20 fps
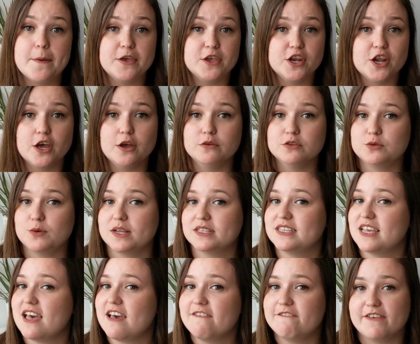you know,
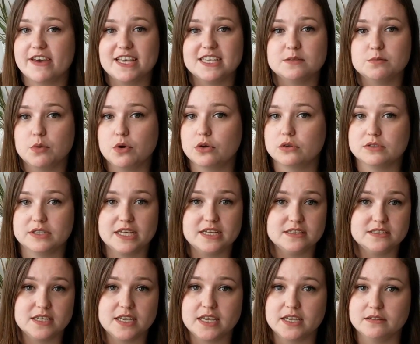Twitter, Facebook,
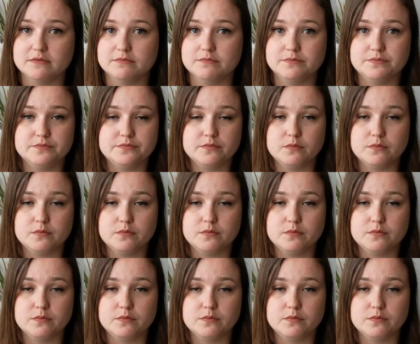LinkedIn,